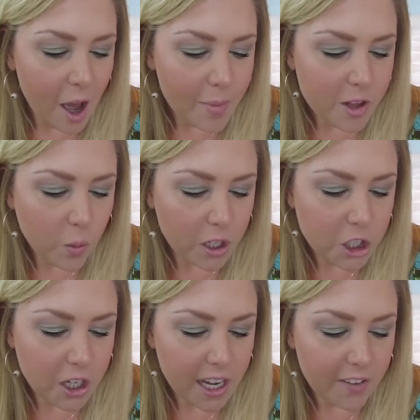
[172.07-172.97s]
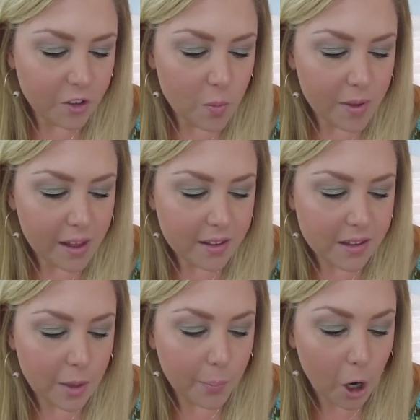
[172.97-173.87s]
is what you get if you mix
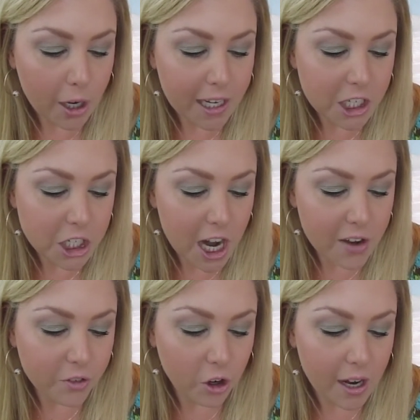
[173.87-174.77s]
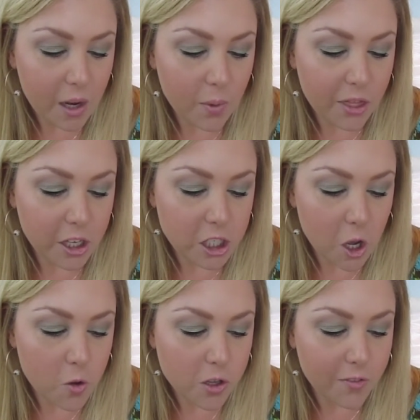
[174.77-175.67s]
the perkiest shade of green with a
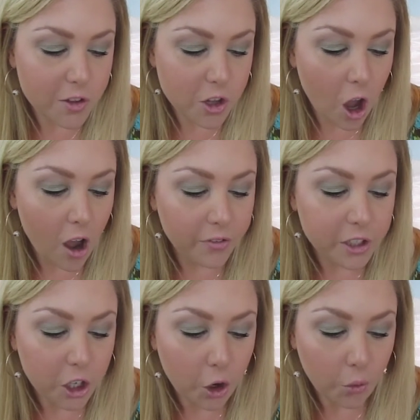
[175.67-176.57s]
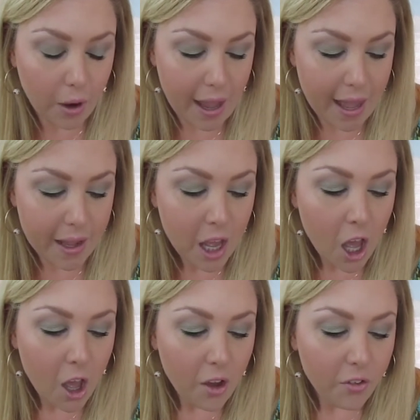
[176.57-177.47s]
dose of soft gray.
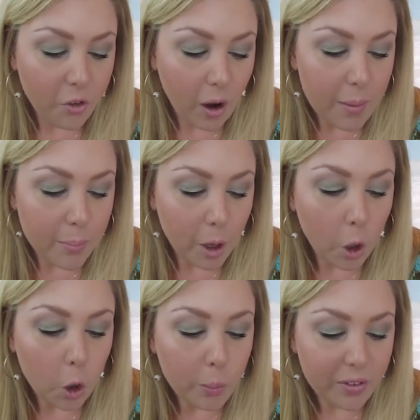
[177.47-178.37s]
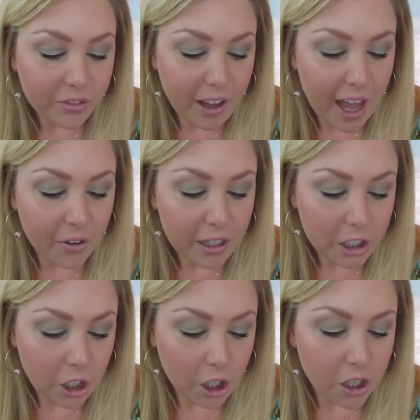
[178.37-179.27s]
For a bold but flattering
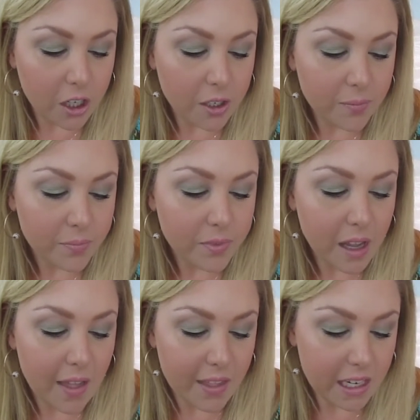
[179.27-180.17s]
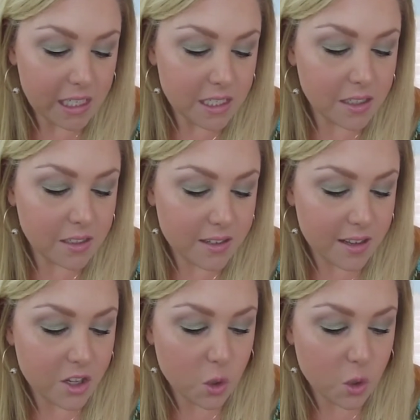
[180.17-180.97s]
look, and then it says